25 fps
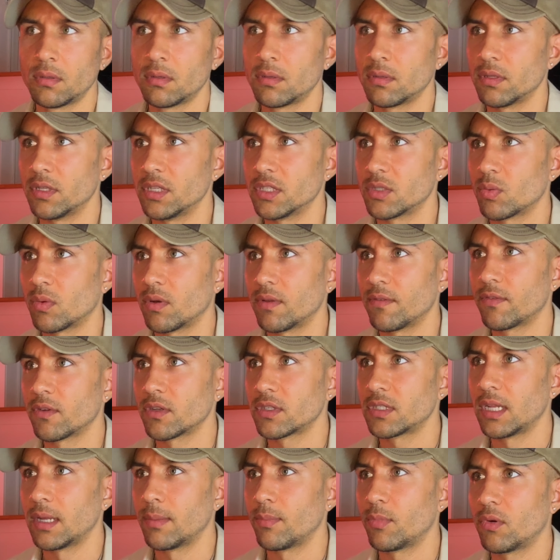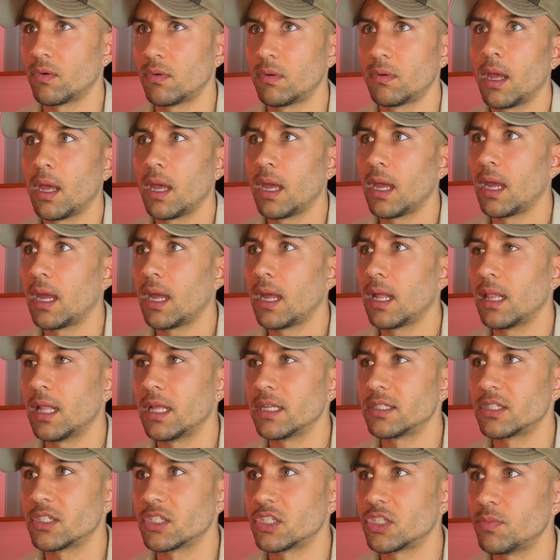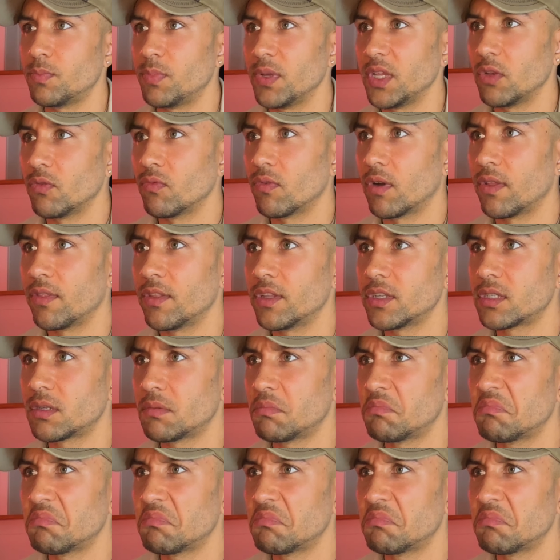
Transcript: This one, for example. And let's just speed run this.